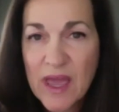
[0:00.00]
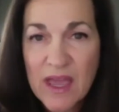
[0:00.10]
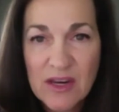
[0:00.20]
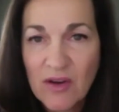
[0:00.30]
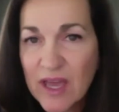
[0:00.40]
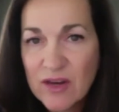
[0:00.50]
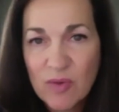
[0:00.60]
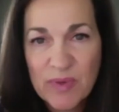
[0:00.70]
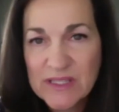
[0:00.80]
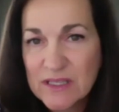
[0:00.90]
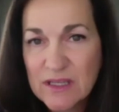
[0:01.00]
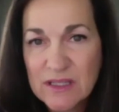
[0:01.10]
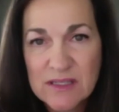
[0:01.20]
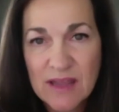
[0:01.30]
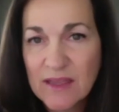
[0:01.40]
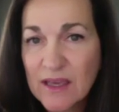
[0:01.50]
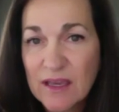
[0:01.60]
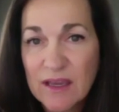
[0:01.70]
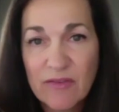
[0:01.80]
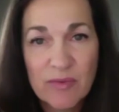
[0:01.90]
Hey, no big deal. It's nothing.
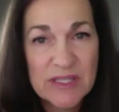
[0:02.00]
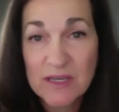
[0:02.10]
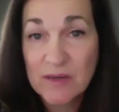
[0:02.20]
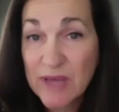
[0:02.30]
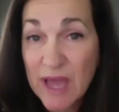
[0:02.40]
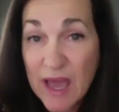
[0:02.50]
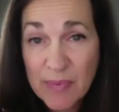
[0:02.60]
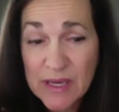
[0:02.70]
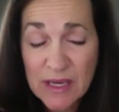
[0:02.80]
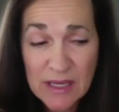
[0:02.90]
Everybody's going to be happy.